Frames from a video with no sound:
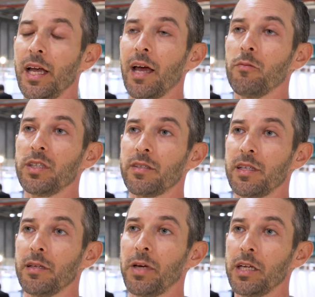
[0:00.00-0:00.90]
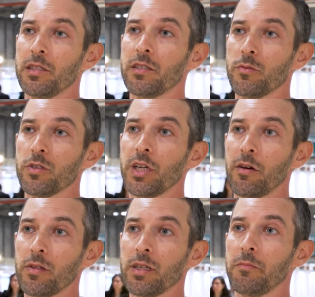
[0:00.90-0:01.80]
And we see that patients were
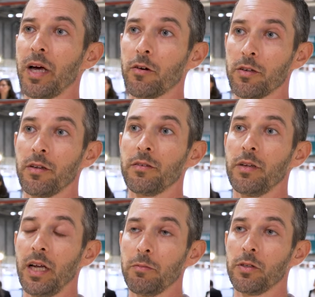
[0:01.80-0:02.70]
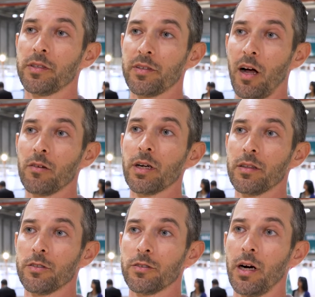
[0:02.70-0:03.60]
generally better able to tolerate
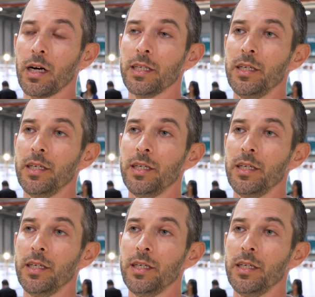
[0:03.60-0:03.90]
the drug.